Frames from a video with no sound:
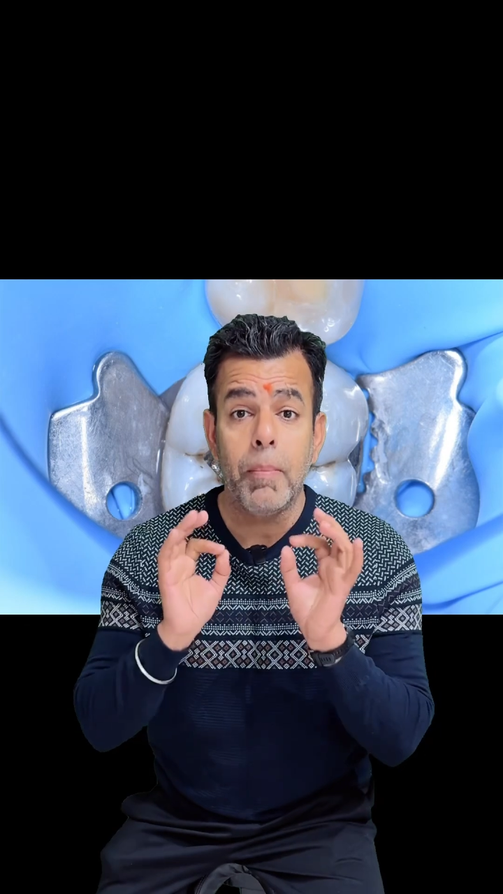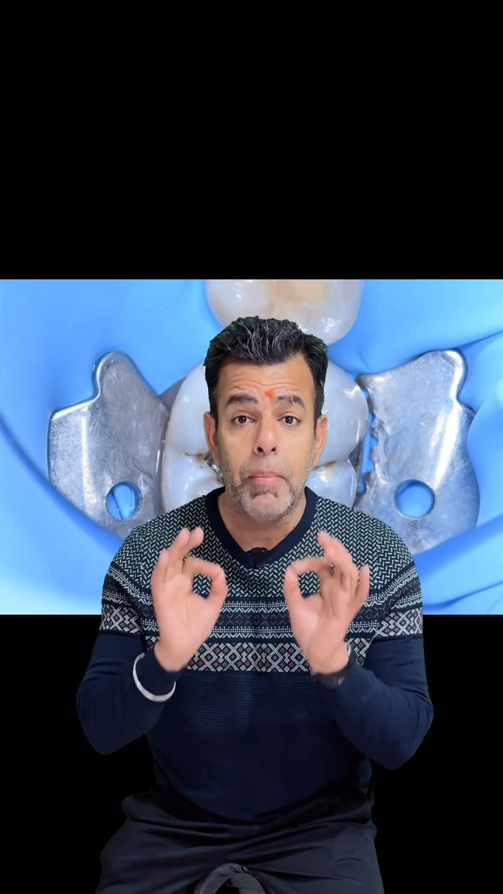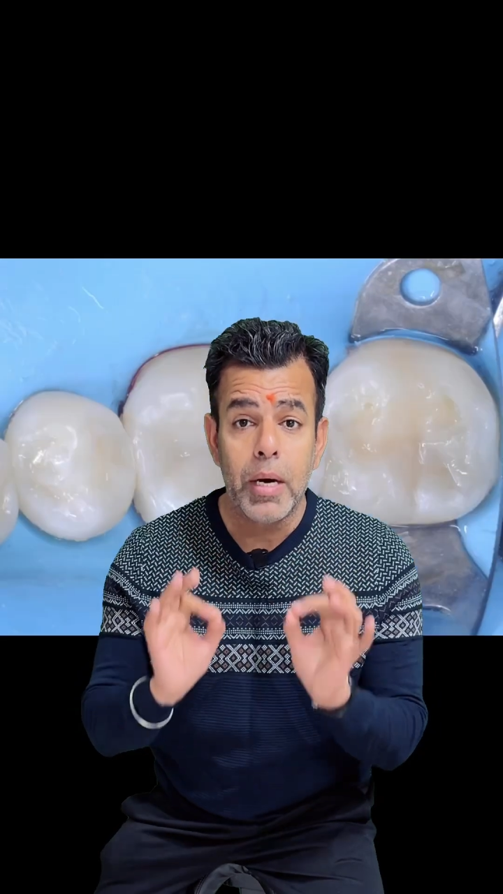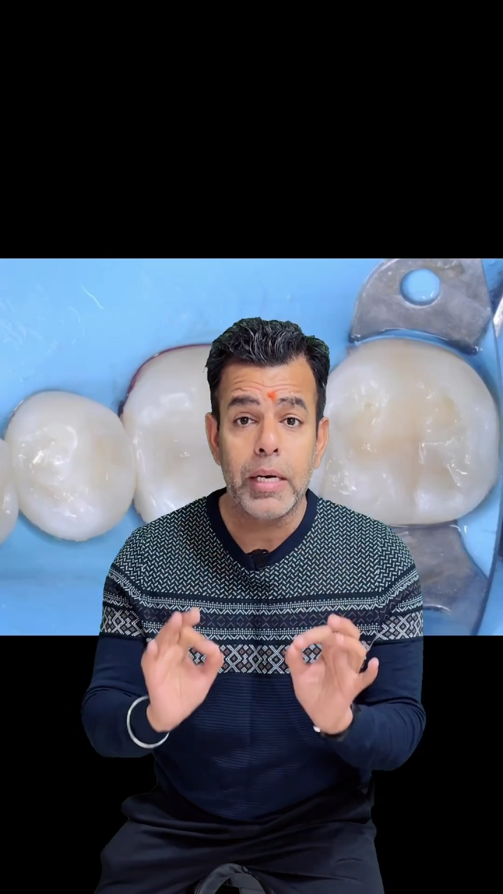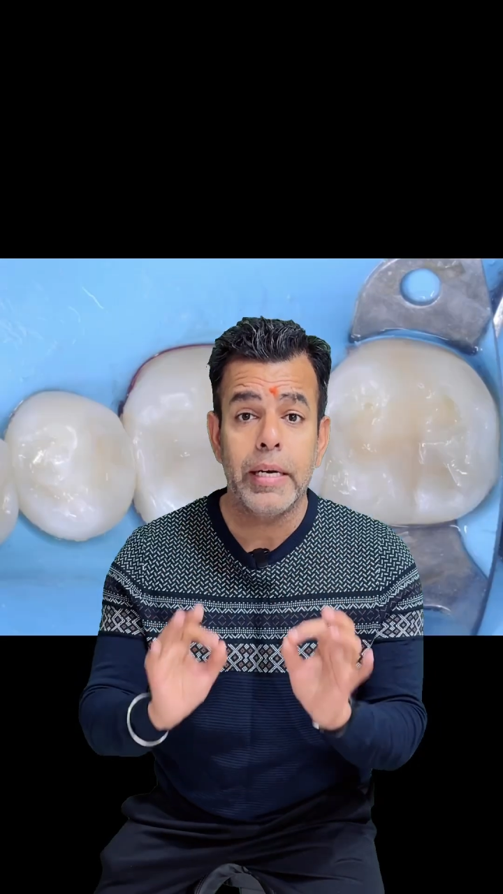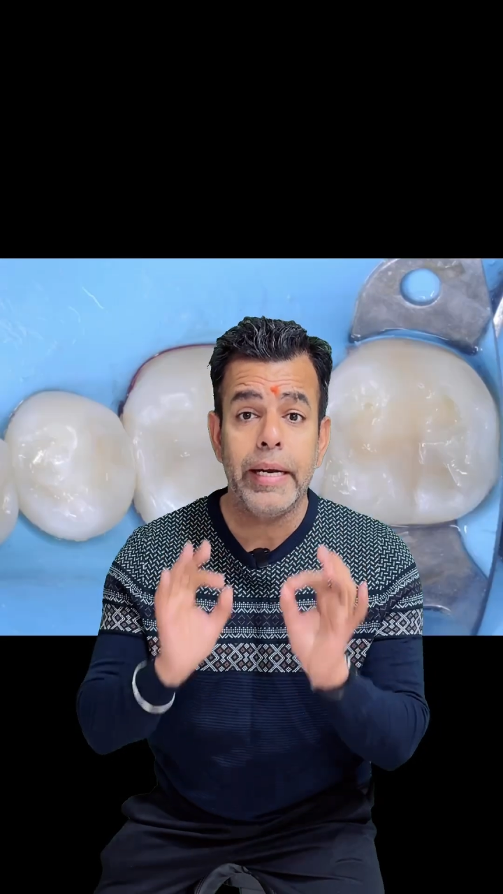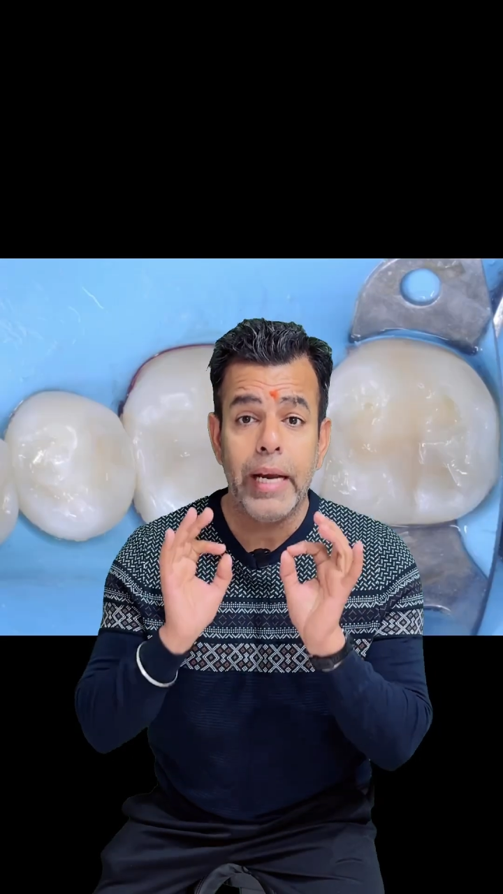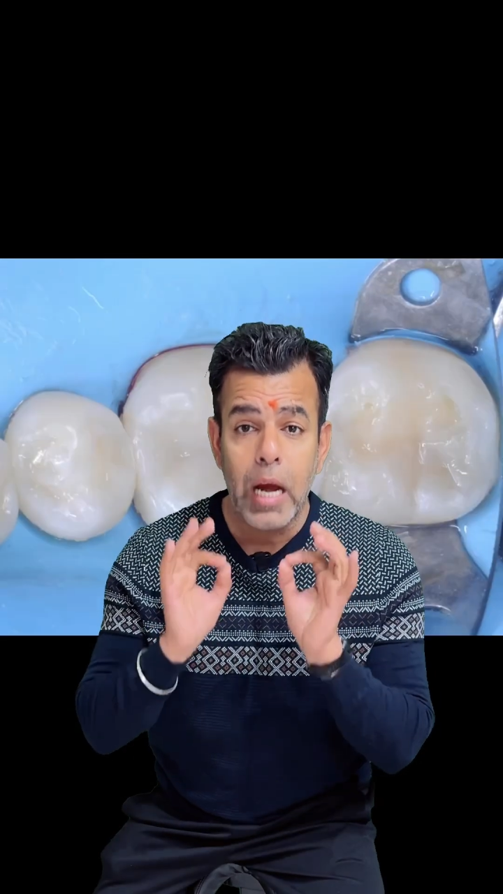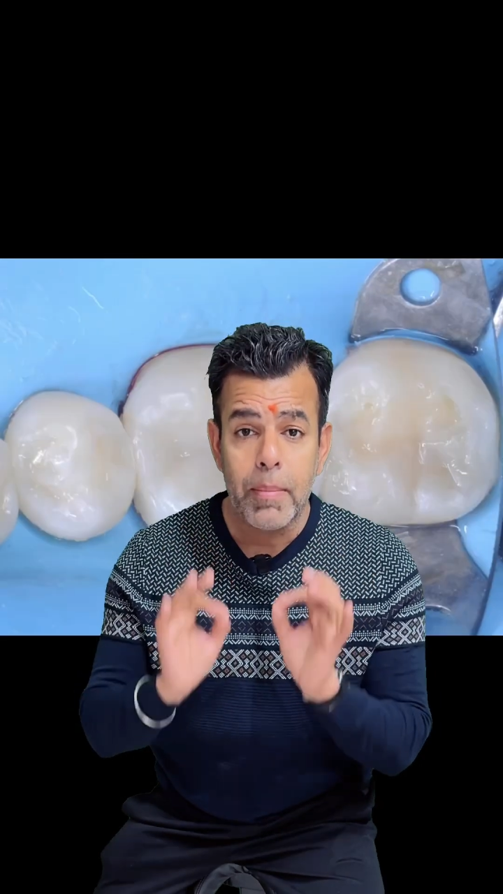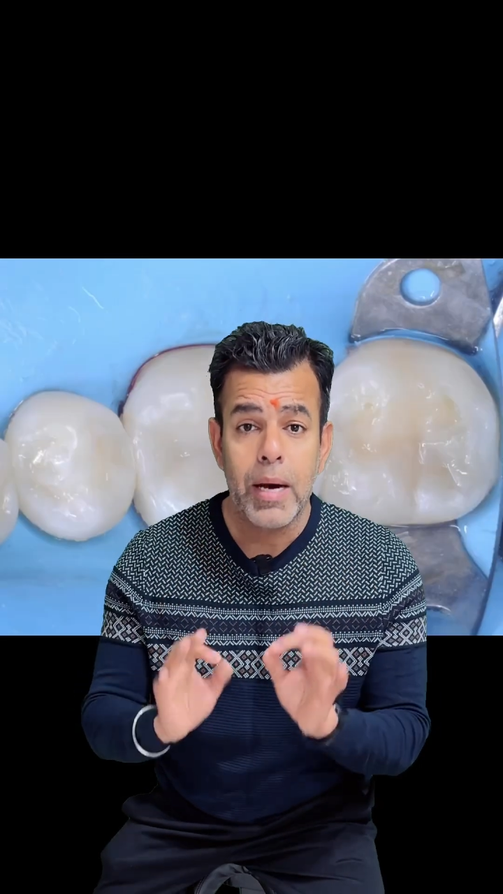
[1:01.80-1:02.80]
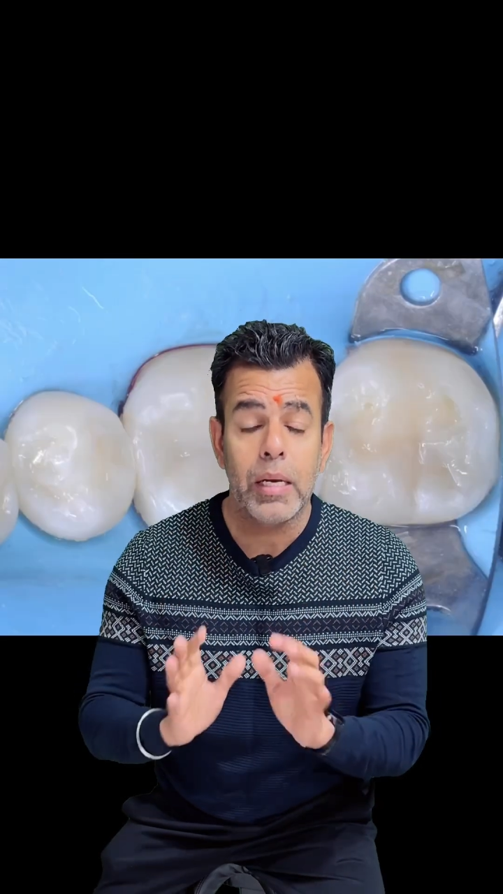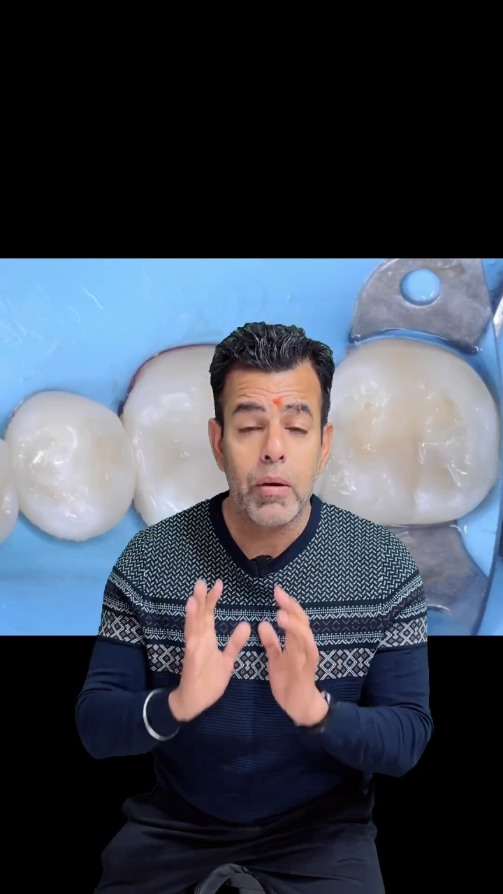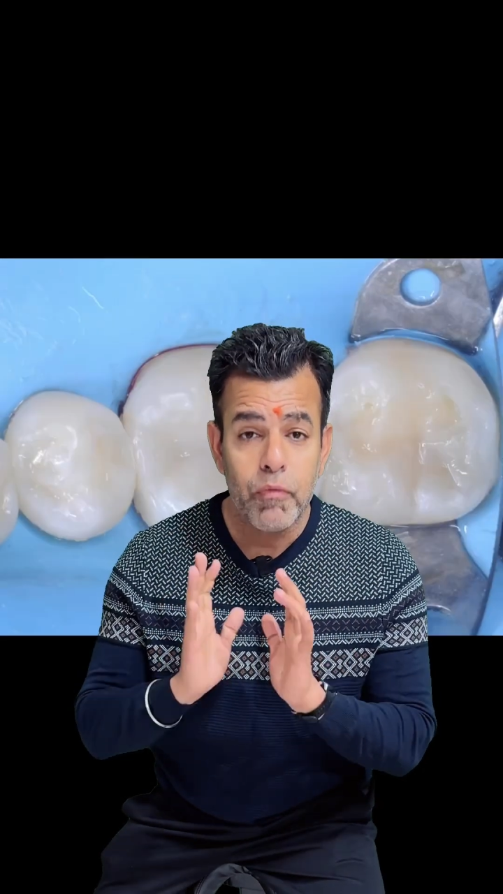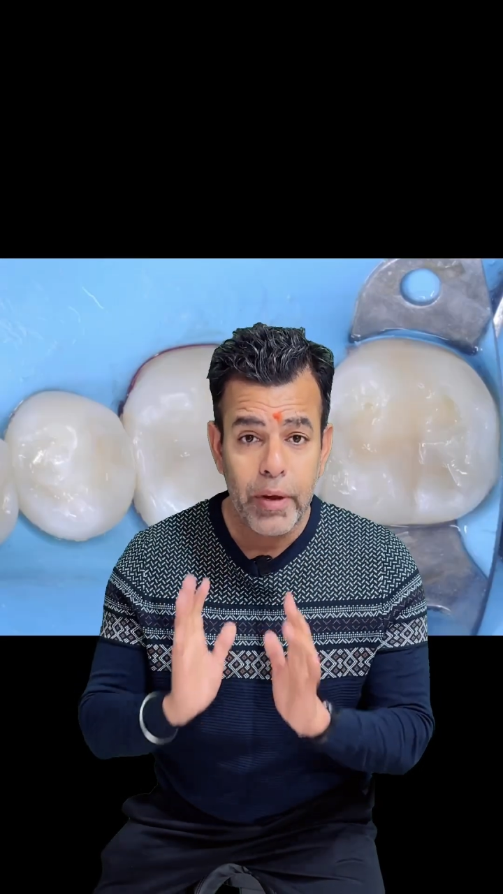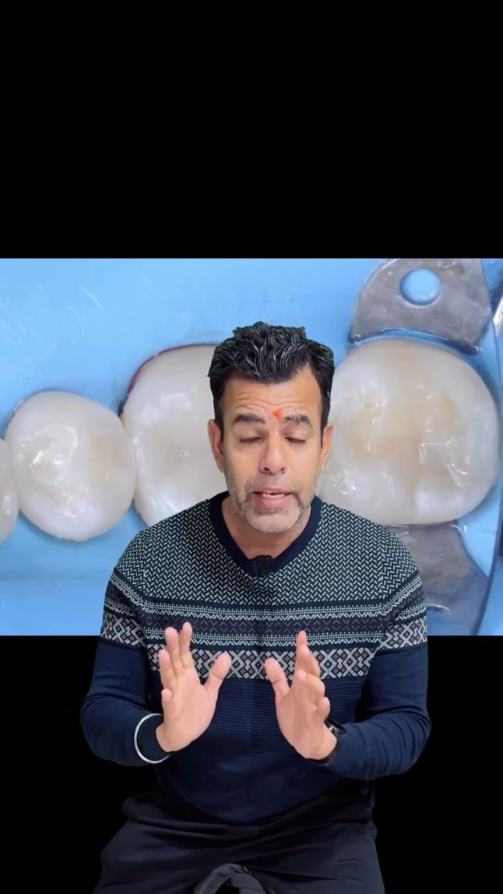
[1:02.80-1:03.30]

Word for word: the mercury amalgam